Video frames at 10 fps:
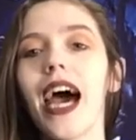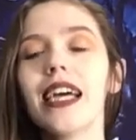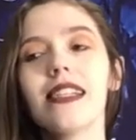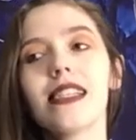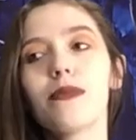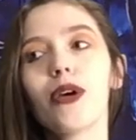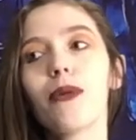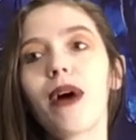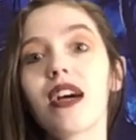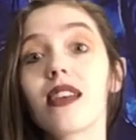it's a spirit
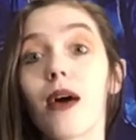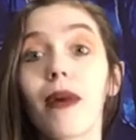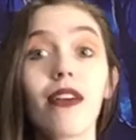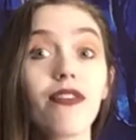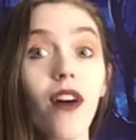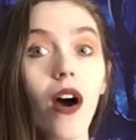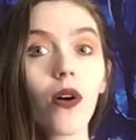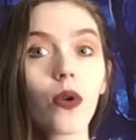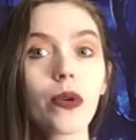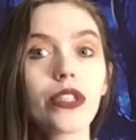box on my
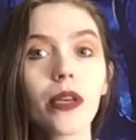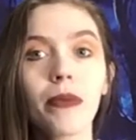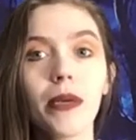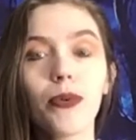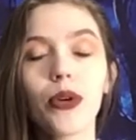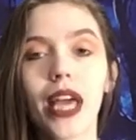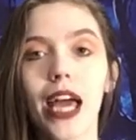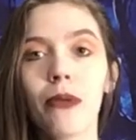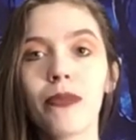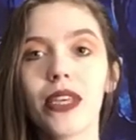phone, which some people
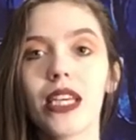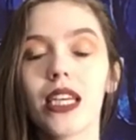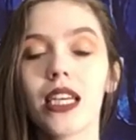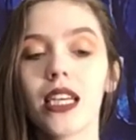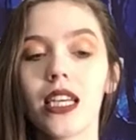can be,